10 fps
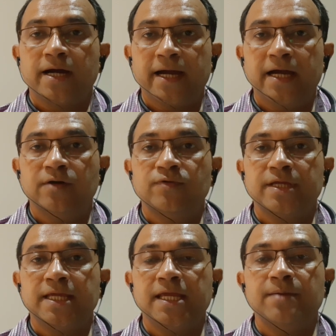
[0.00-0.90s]
have
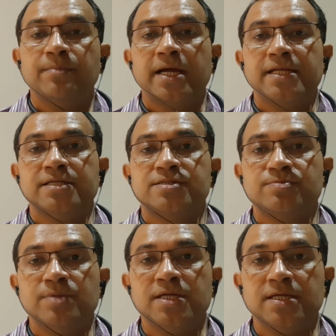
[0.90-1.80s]
A minus
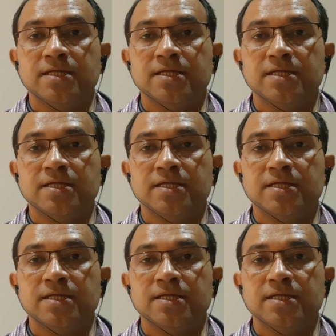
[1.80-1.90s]
B,